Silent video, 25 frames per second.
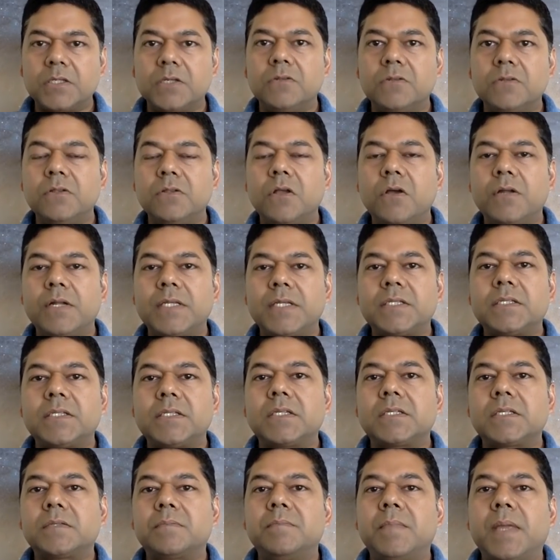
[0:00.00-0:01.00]
you notice
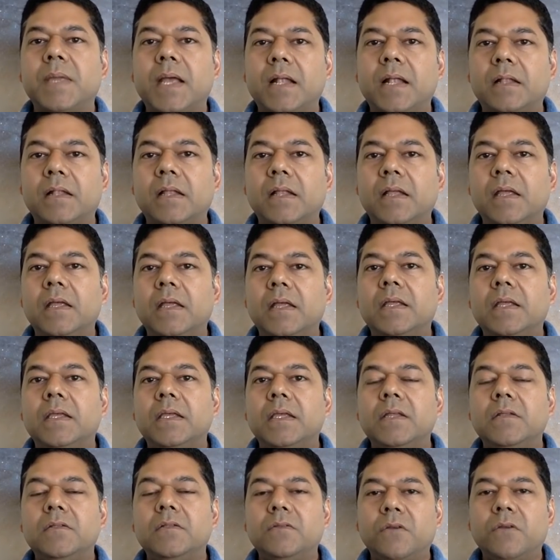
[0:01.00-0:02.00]
the smell,
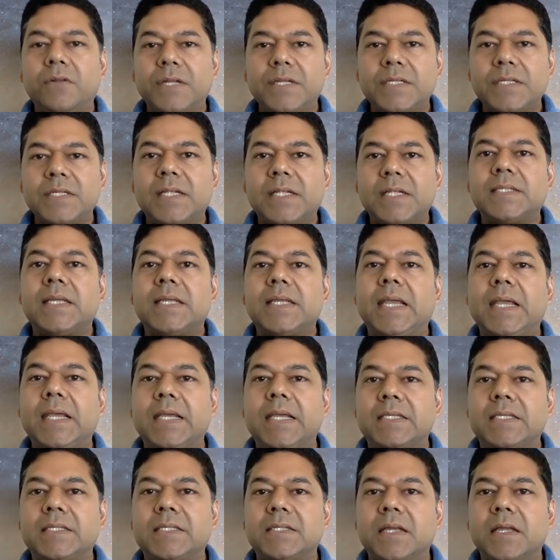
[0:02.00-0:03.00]
you notice the
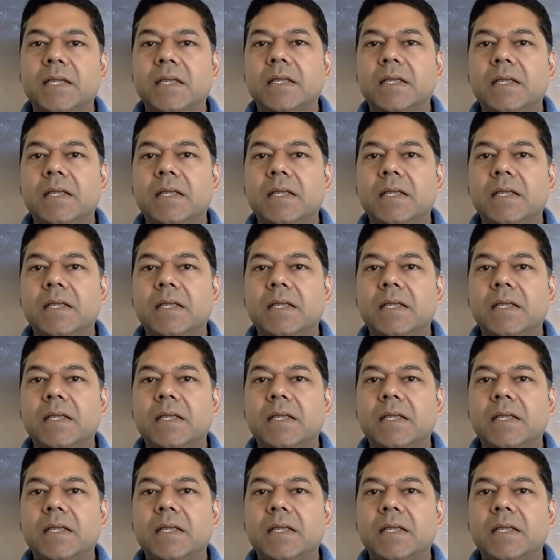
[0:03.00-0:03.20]
taste,